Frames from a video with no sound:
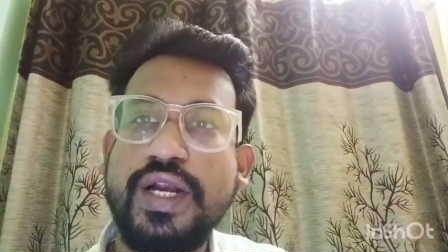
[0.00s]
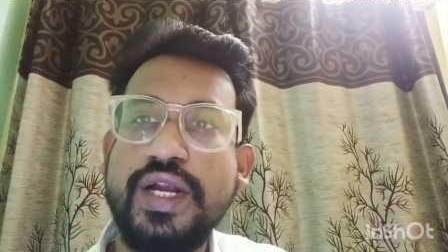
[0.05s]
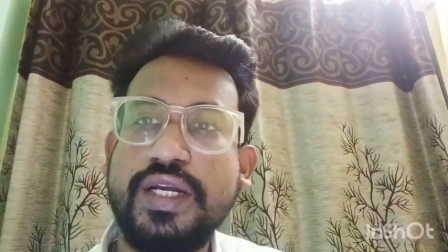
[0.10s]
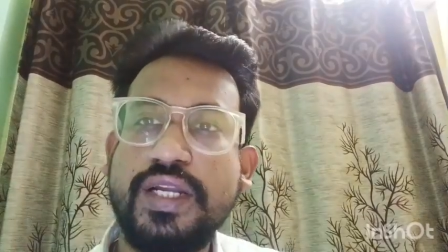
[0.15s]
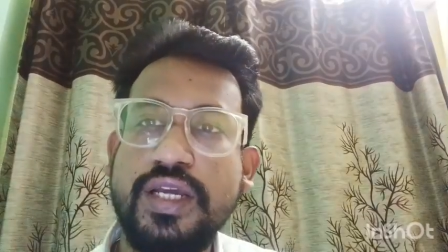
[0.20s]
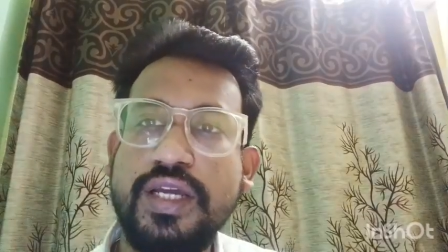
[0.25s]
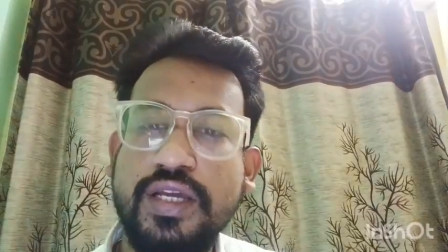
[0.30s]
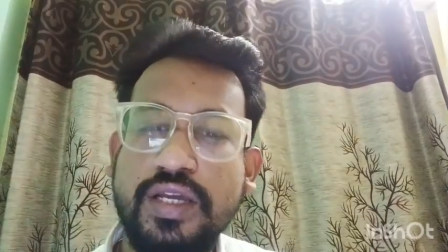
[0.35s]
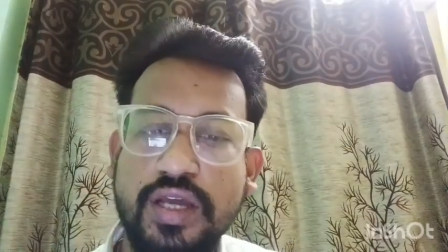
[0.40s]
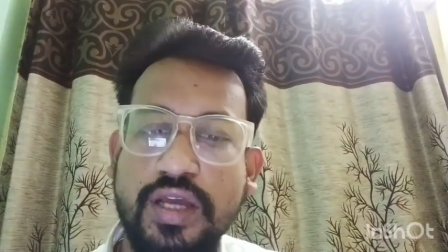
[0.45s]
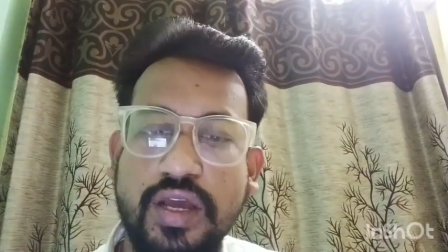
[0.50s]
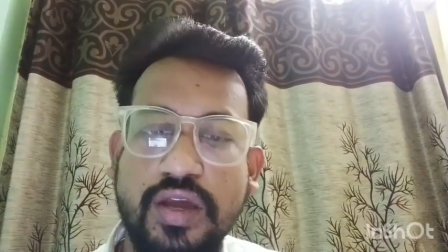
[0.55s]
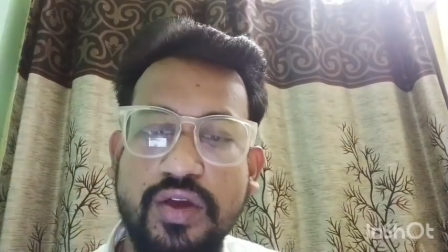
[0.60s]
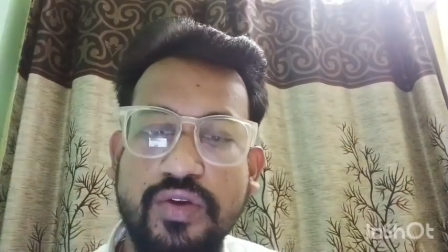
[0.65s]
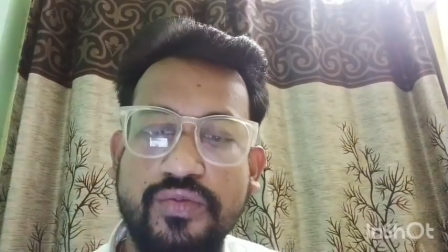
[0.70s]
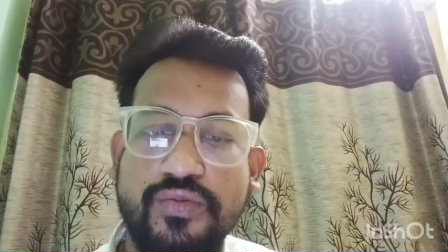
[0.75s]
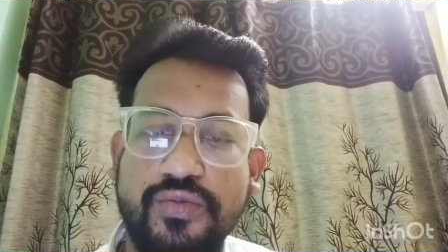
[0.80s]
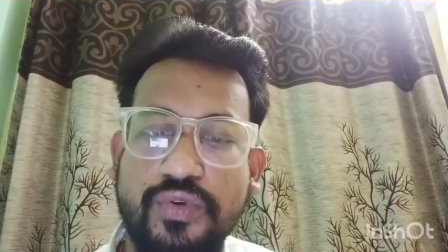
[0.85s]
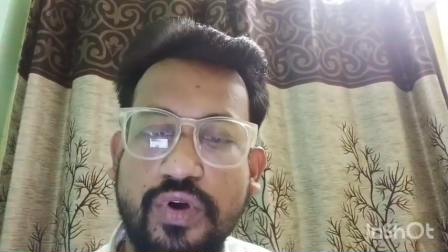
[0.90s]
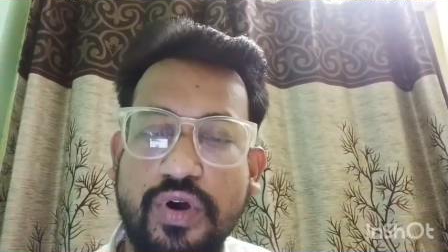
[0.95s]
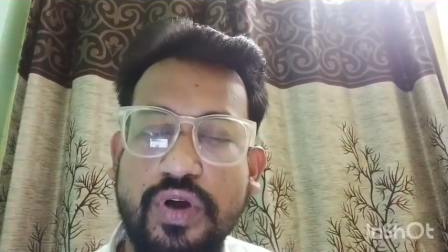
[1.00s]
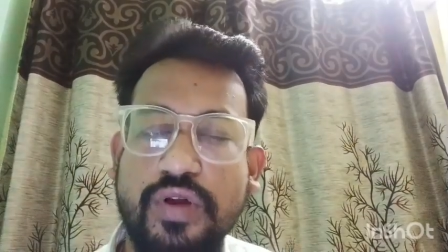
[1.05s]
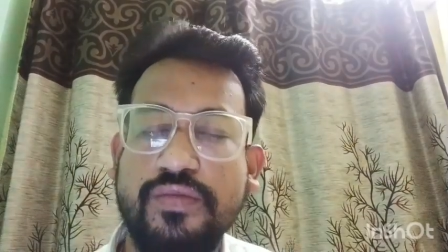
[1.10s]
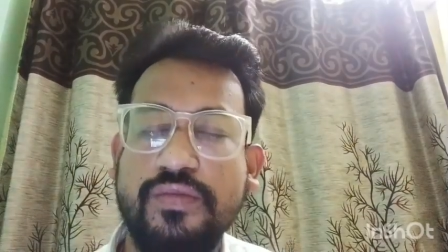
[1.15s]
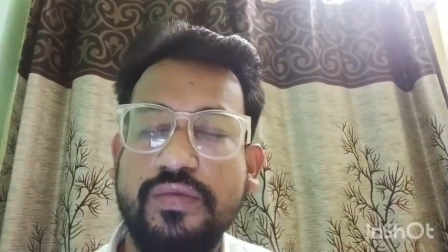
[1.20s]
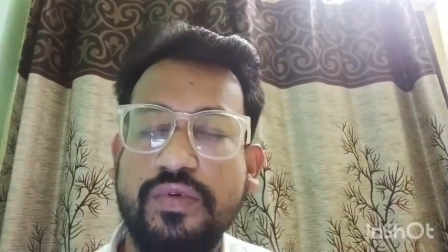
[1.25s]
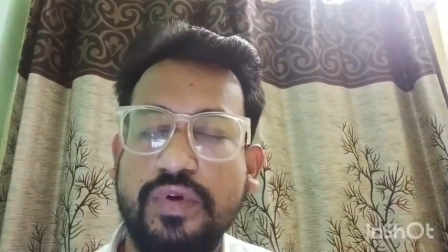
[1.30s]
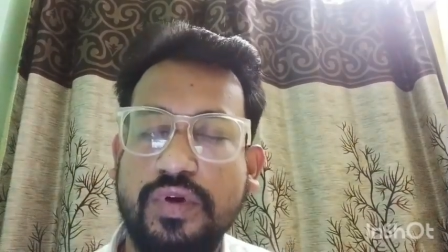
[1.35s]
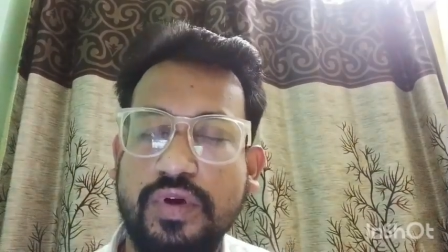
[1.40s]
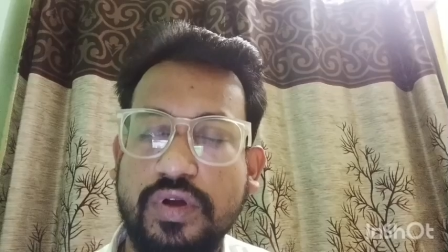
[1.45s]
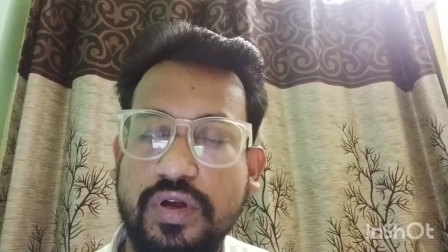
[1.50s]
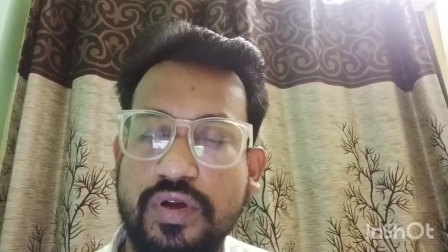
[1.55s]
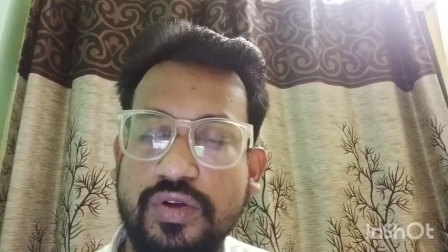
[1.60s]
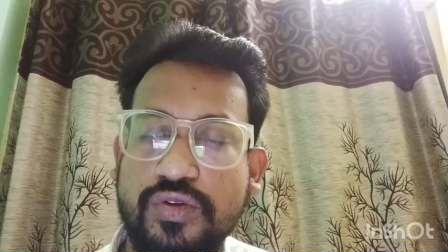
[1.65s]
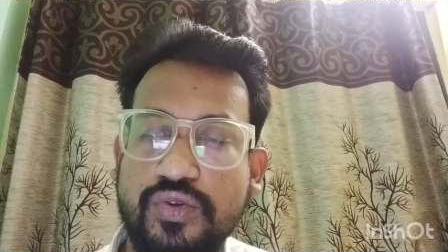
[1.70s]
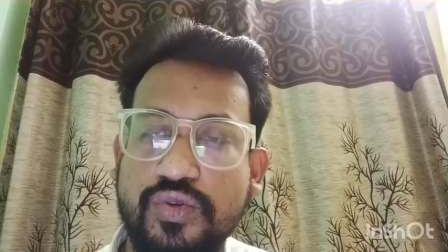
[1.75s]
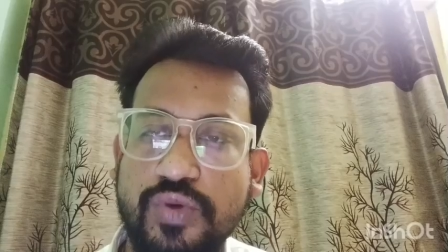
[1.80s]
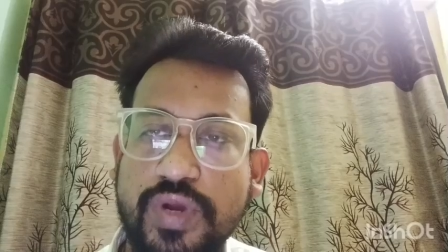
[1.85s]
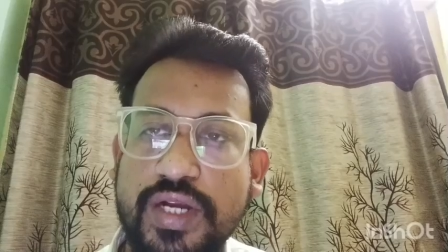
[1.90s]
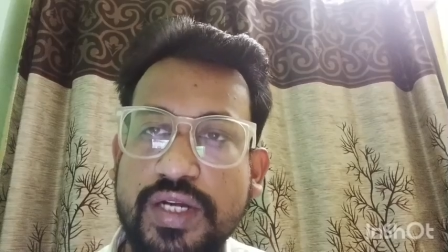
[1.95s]
waiting for
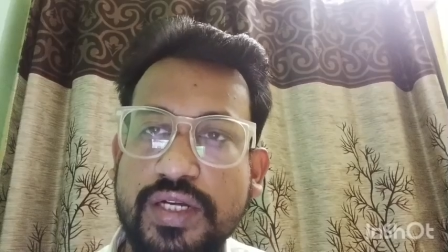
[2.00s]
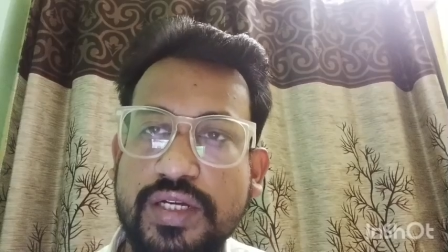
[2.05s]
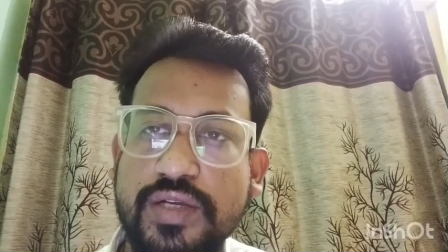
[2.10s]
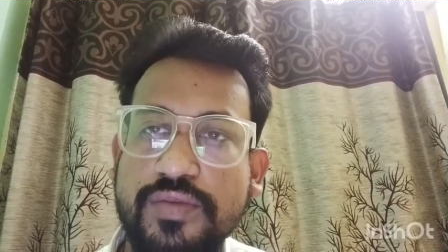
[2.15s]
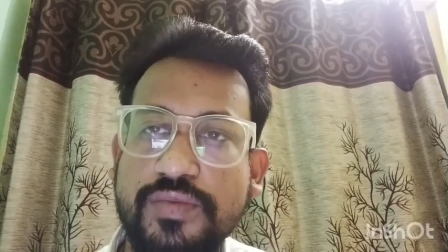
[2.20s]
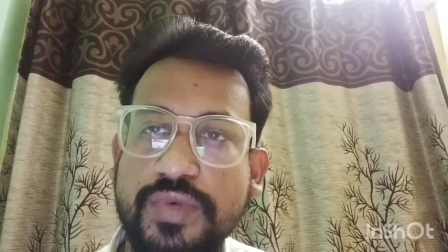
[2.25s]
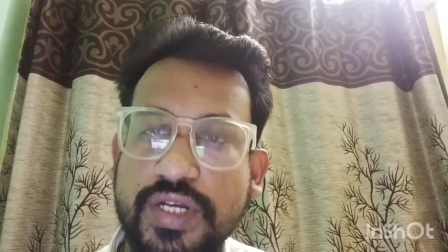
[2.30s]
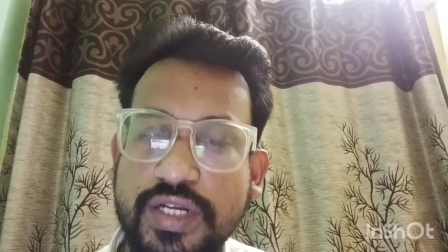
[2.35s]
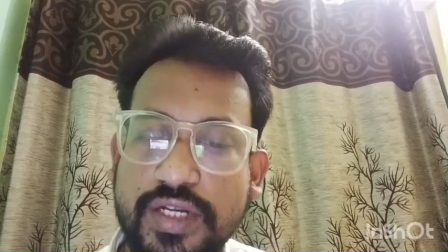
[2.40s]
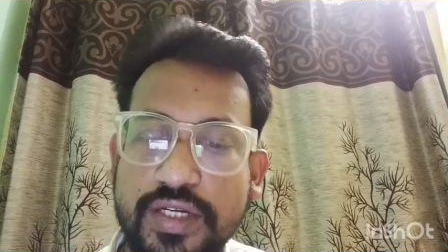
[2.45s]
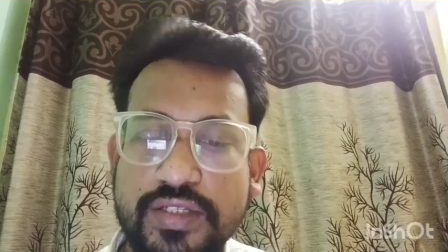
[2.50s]
20